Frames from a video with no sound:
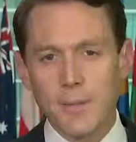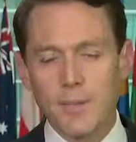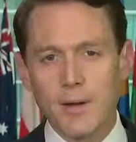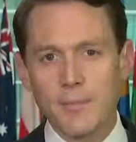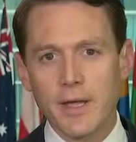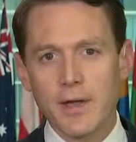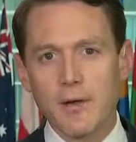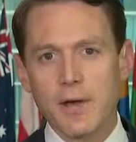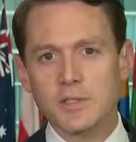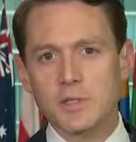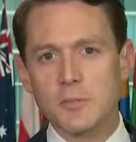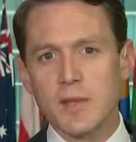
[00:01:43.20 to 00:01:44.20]
Pompeo
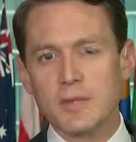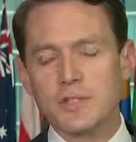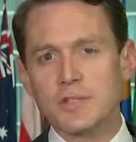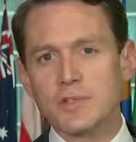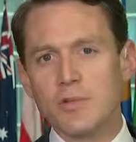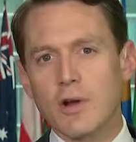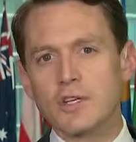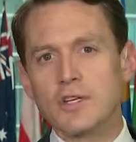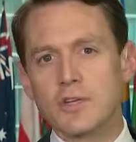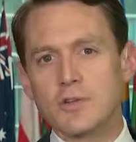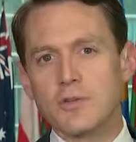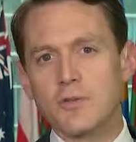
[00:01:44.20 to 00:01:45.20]
also mentions
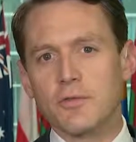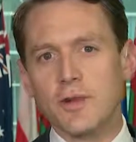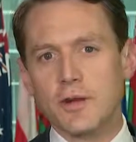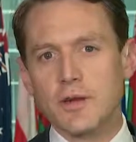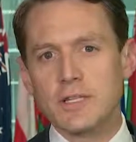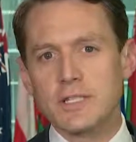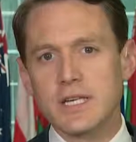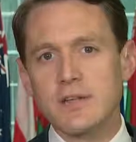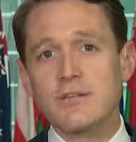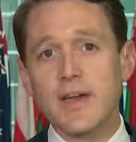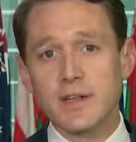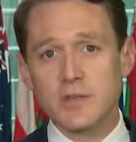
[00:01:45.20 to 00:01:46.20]
Russian interference
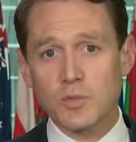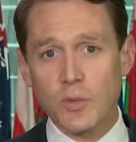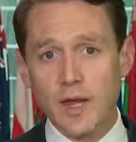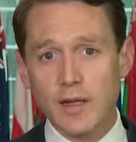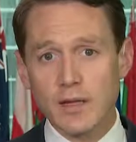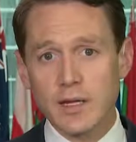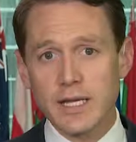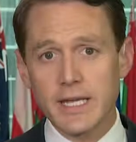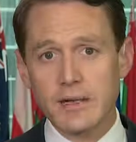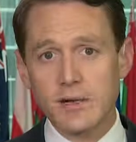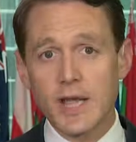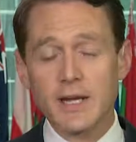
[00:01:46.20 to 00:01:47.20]
in Venezuela,
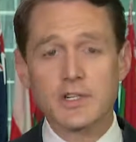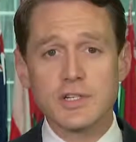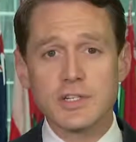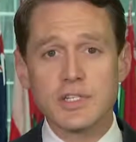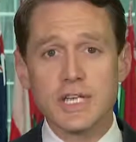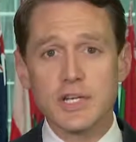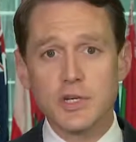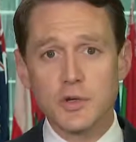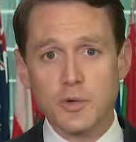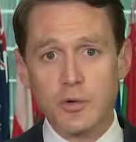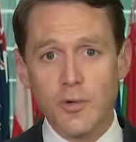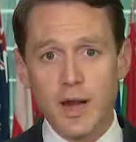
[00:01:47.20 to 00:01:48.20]
in elections in
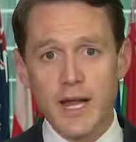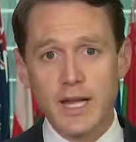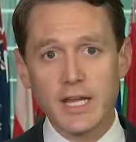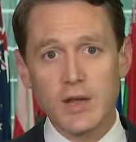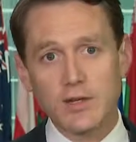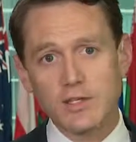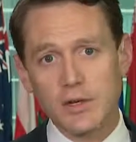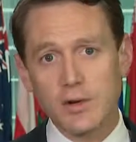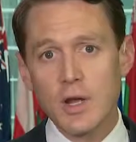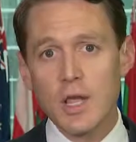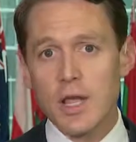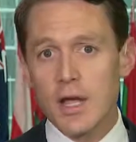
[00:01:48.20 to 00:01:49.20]
Ukraine. He
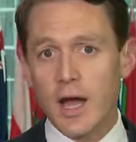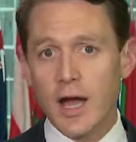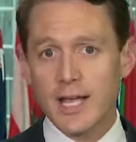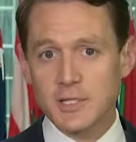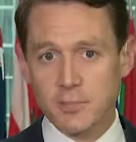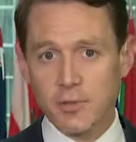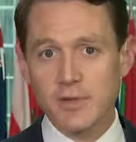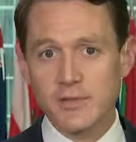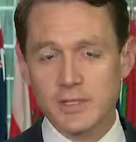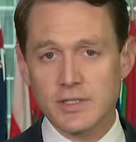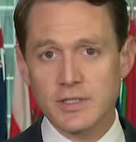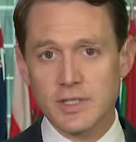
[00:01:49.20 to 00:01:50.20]
also uh, has
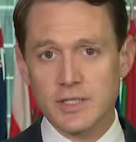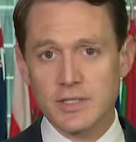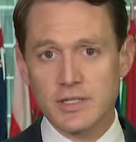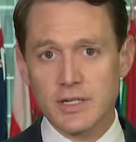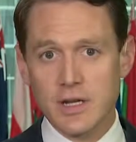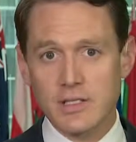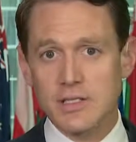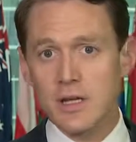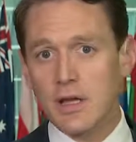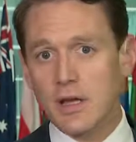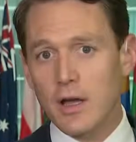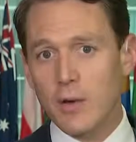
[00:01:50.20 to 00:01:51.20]
previously discussed
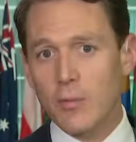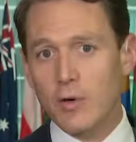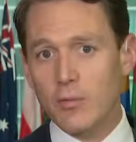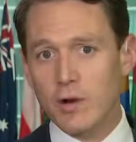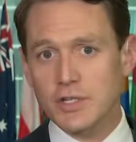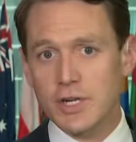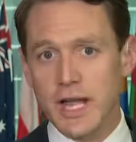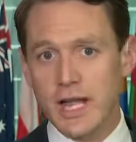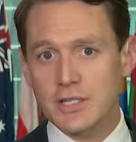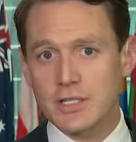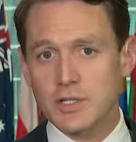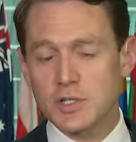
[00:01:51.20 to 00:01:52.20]
uh, what Russia
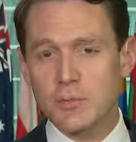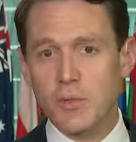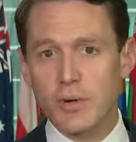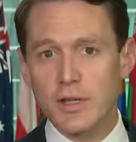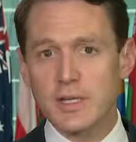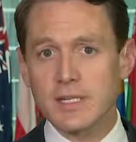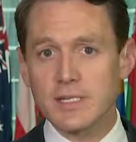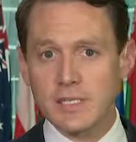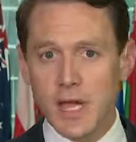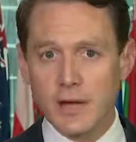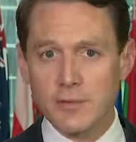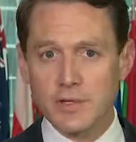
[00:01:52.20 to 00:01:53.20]
has in supporting the
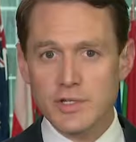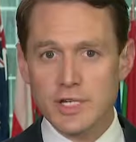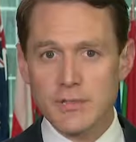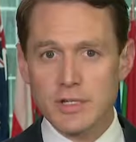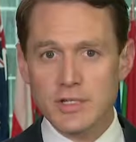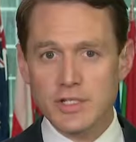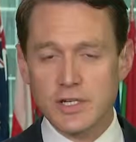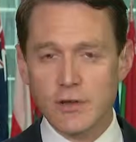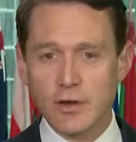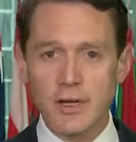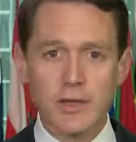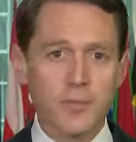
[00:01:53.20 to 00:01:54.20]
Assad regime in
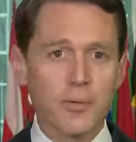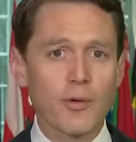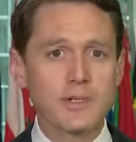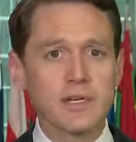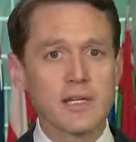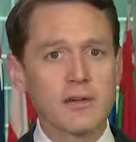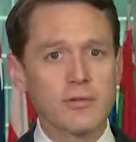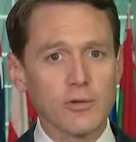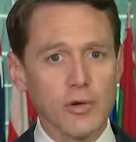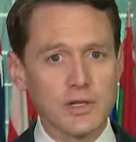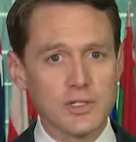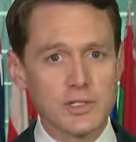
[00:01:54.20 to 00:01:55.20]
Syria, the poisoning of a
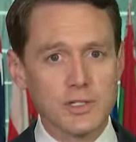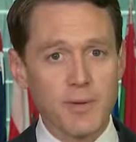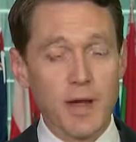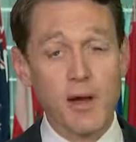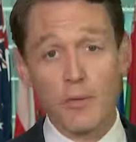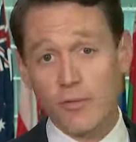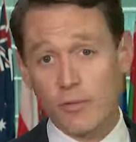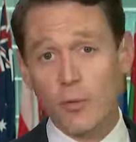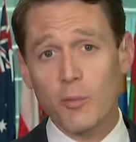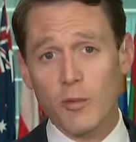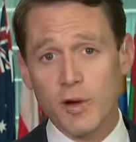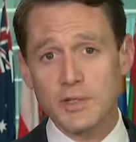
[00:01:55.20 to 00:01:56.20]
Russian spy or a
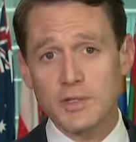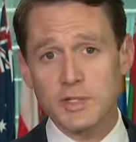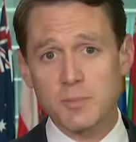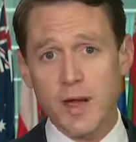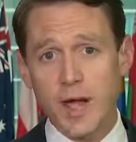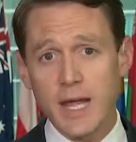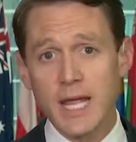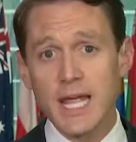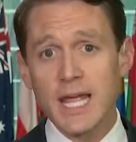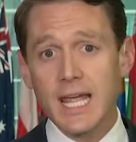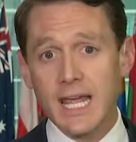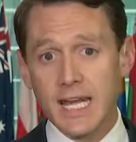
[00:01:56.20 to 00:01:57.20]
former Russian spy
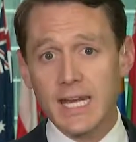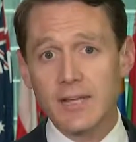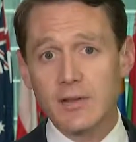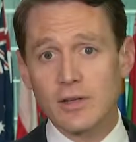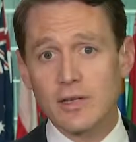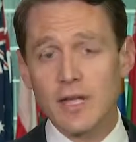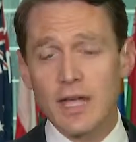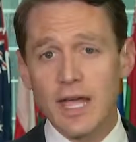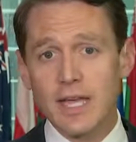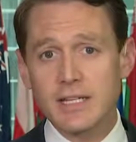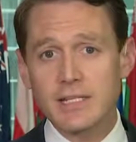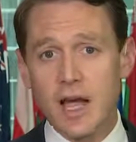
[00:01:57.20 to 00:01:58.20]
in England,
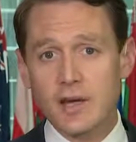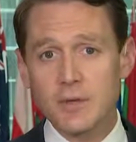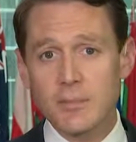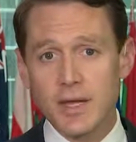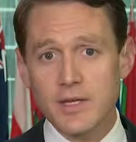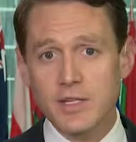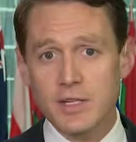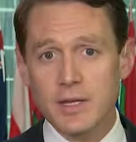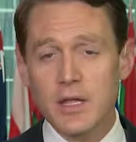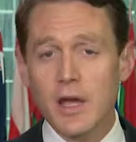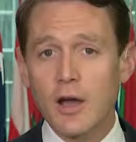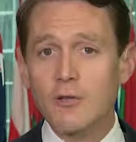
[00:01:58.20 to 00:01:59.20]
and its
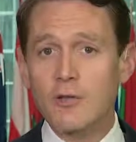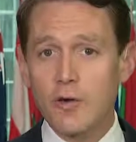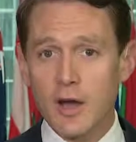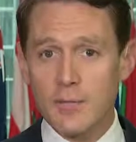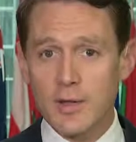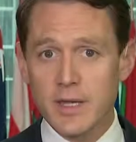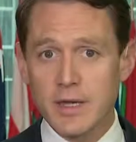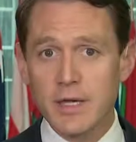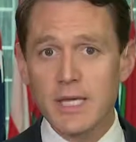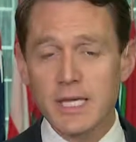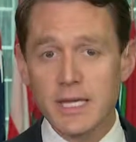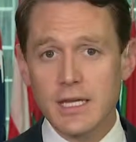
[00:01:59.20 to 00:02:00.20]
occupation of Crimea
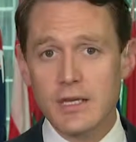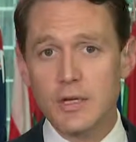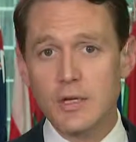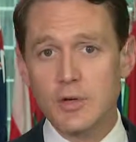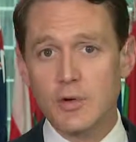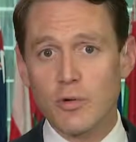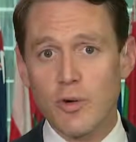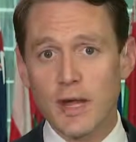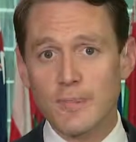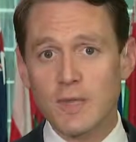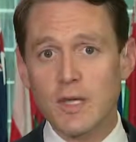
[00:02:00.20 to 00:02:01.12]
in Ukraine.